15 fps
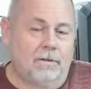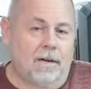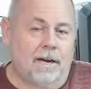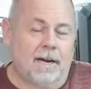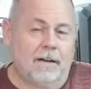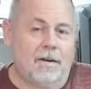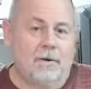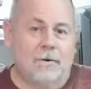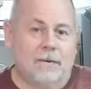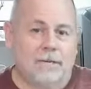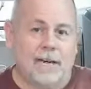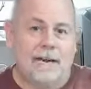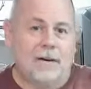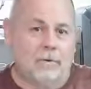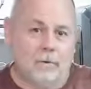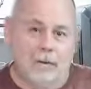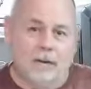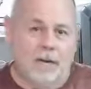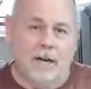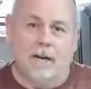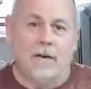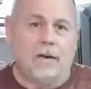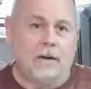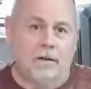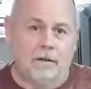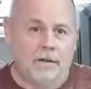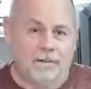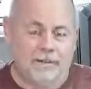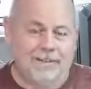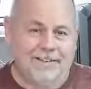I had no sound at all.
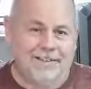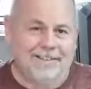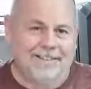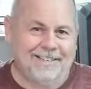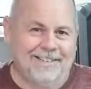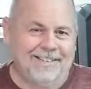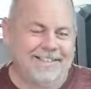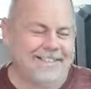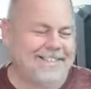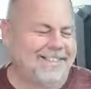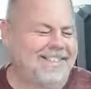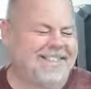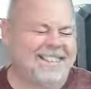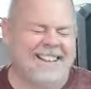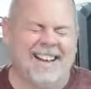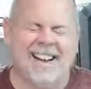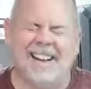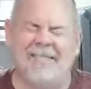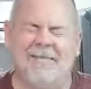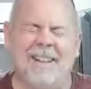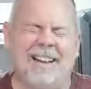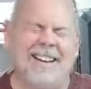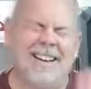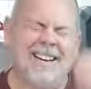And I'm like,